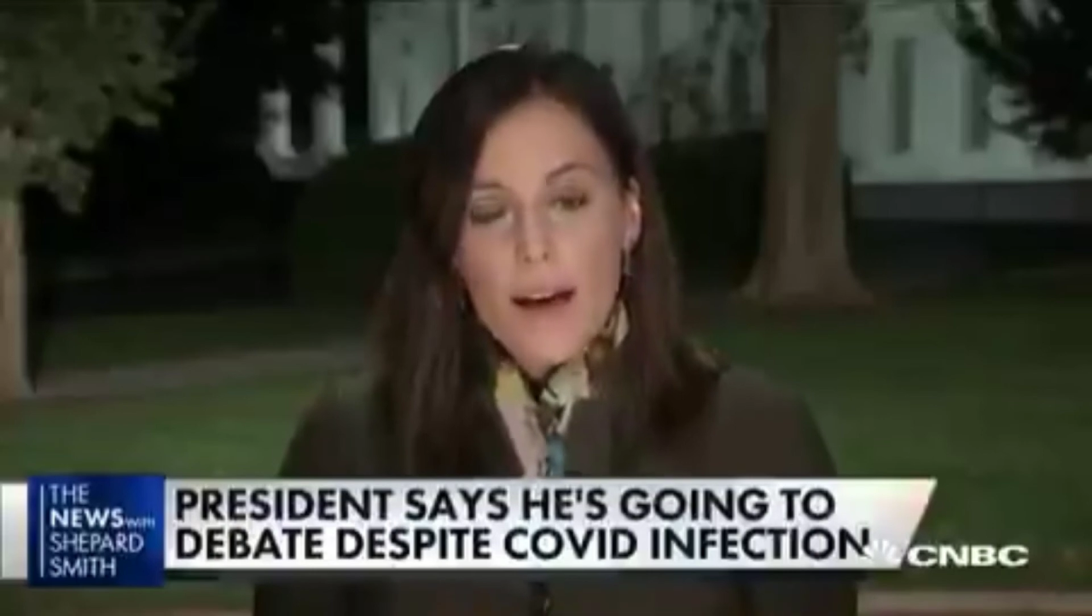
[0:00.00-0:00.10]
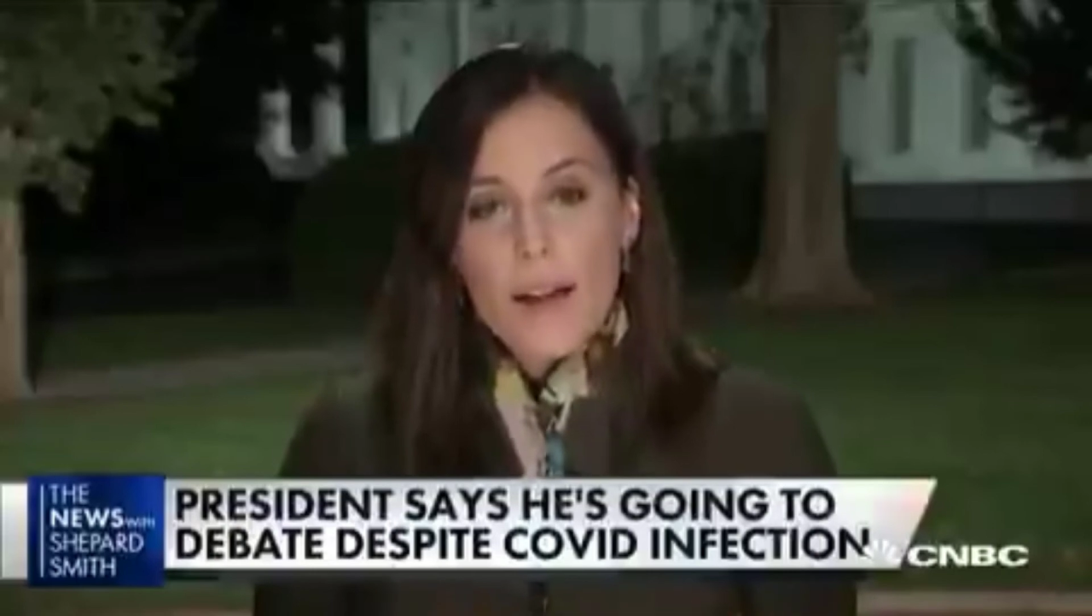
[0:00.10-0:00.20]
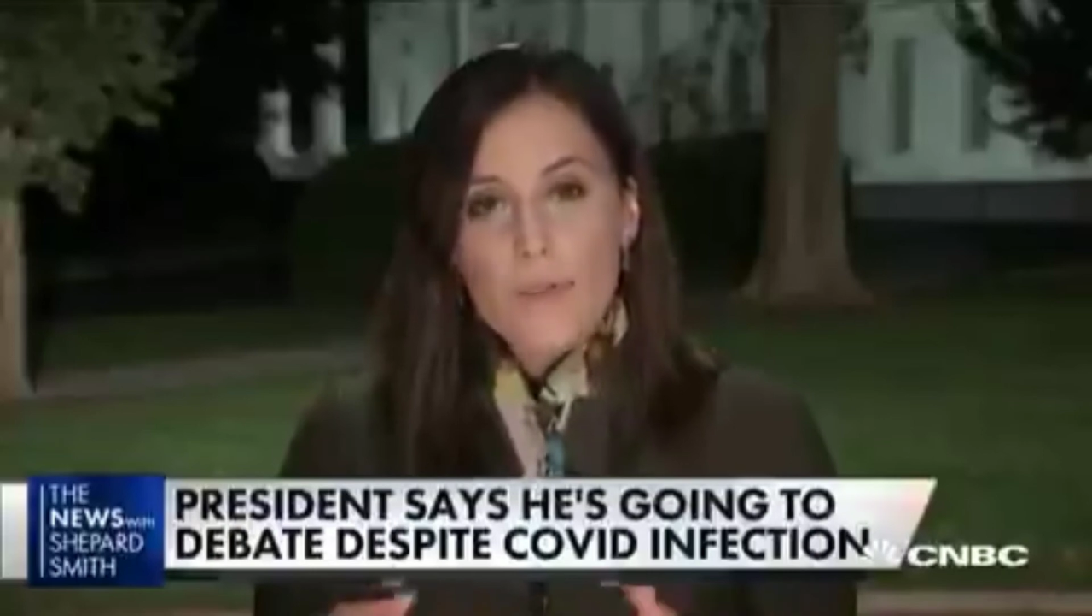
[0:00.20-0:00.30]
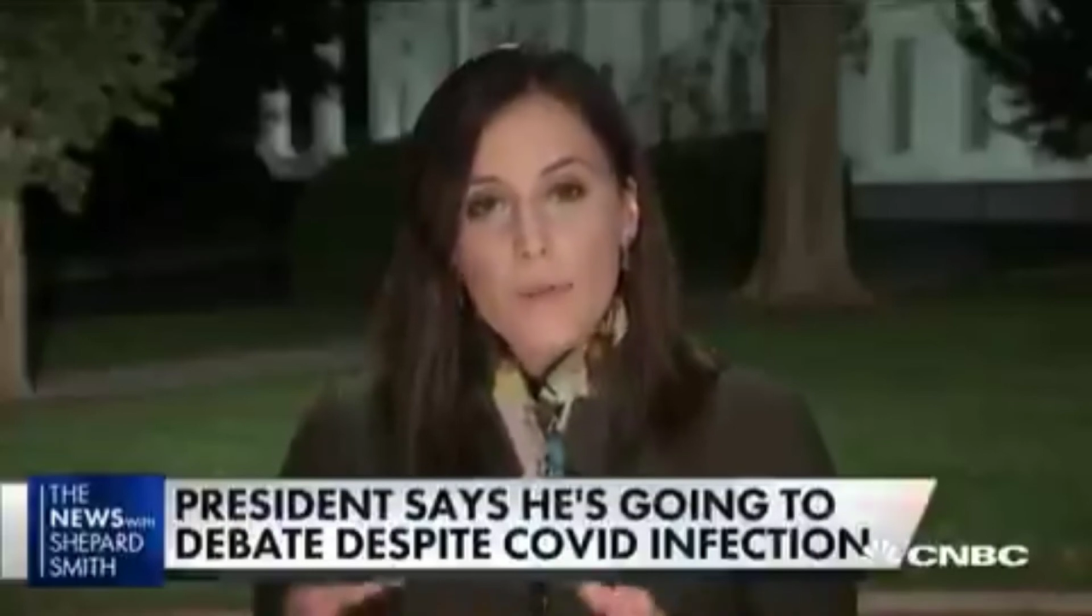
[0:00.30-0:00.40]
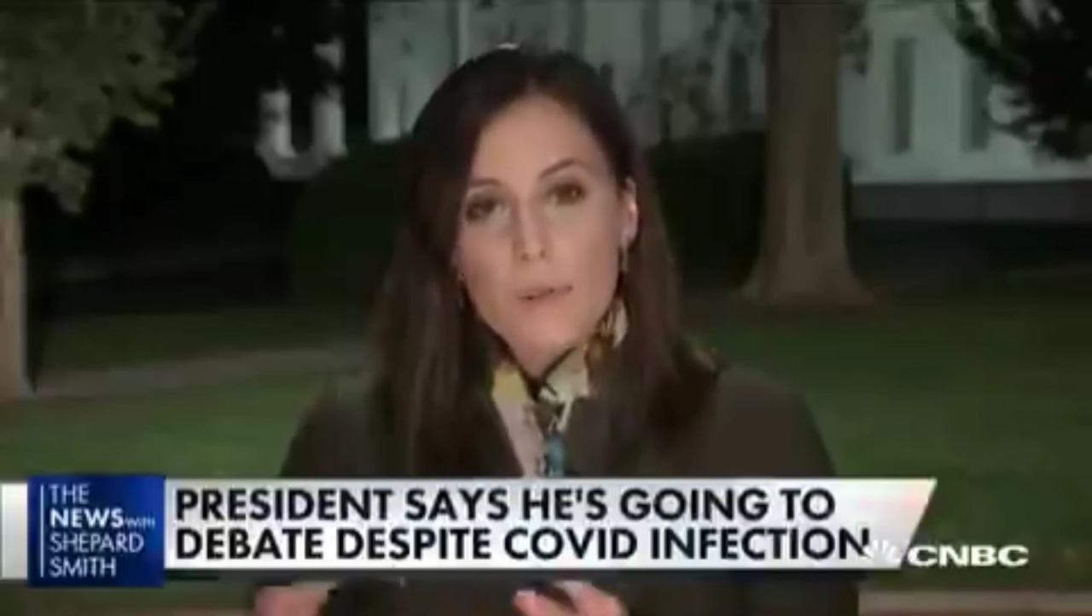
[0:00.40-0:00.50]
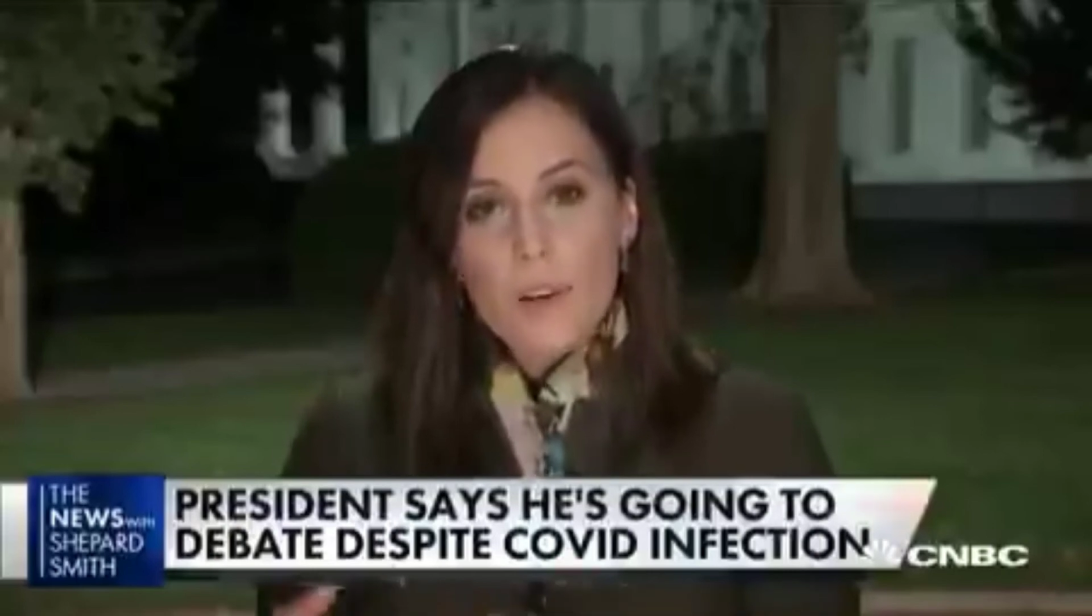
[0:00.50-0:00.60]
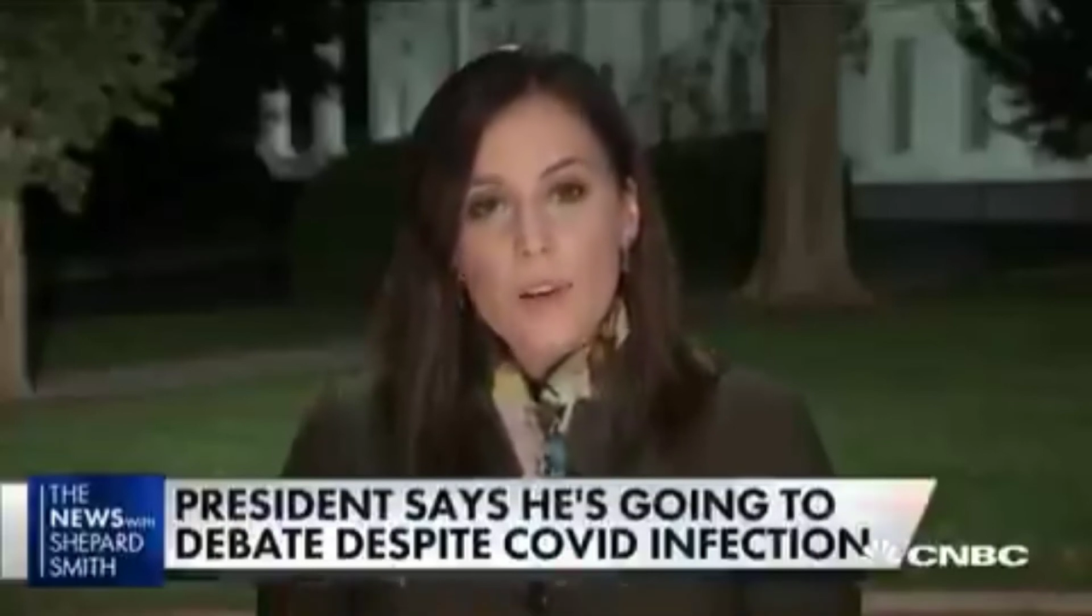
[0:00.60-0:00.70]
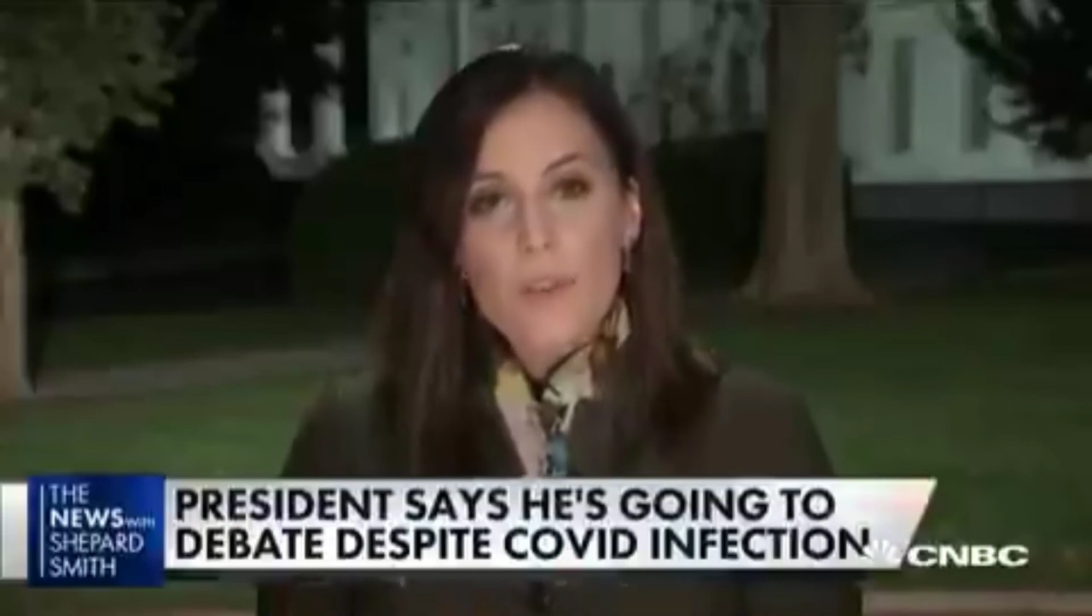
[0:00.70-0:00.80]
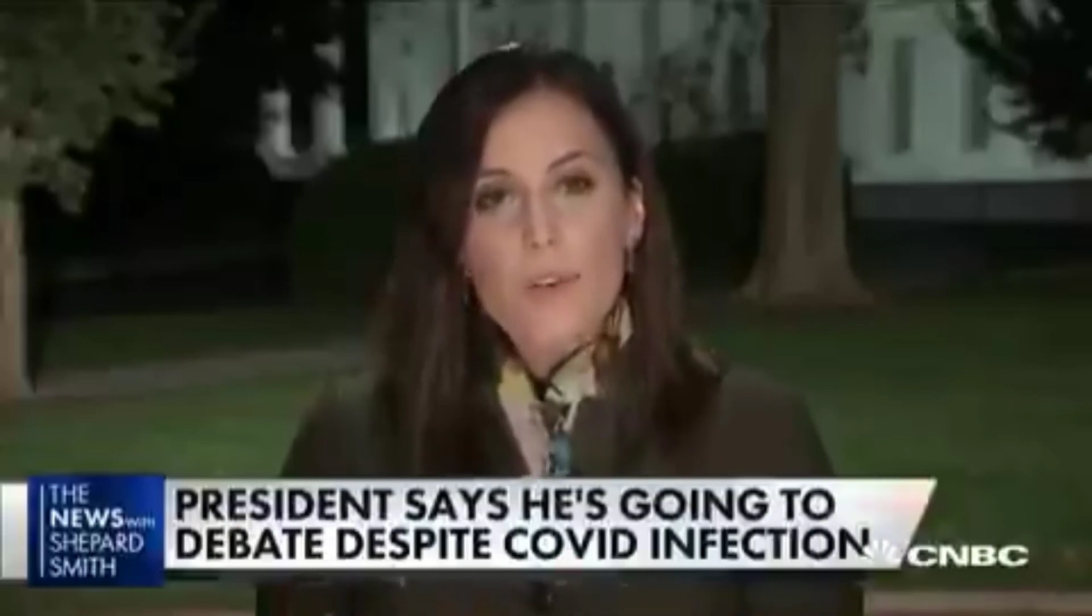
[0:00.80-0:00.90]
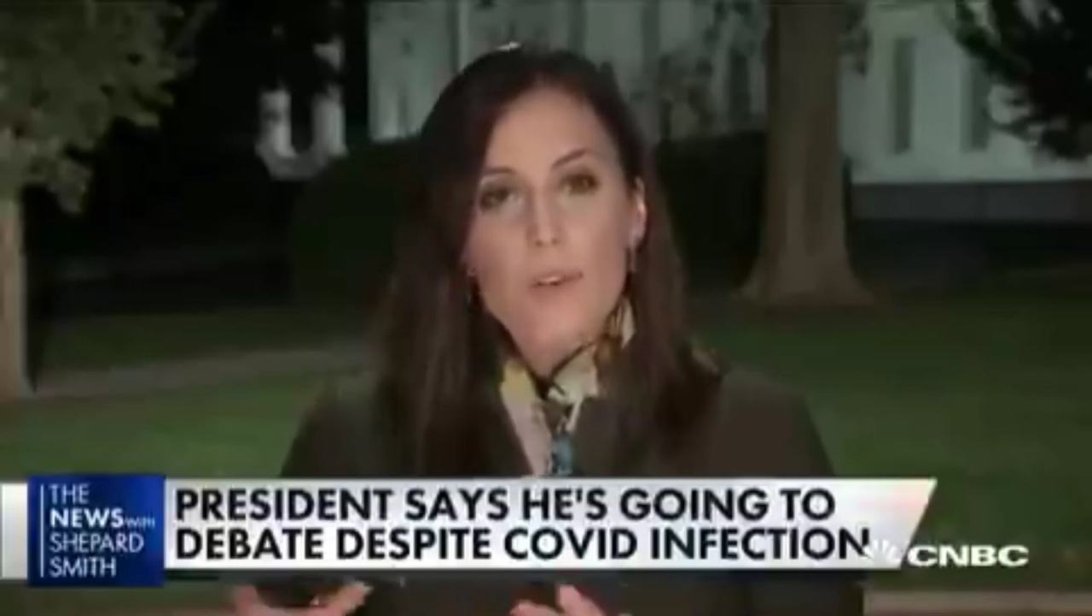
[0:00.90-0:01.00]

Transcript: And if you look at the